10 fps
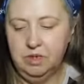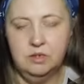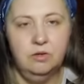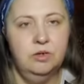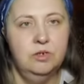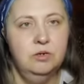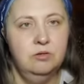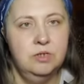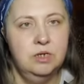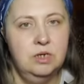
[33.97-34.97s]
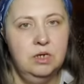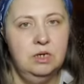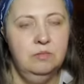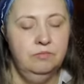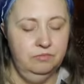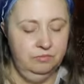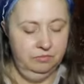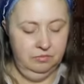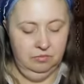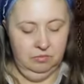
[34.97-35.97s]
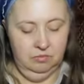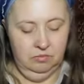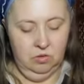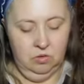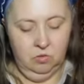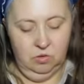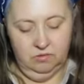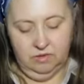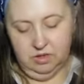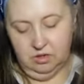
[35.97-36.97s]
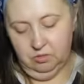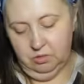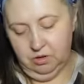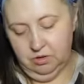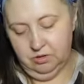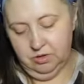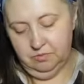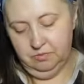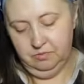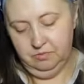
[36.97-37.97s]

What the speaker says: He's going to go see one of his other partners,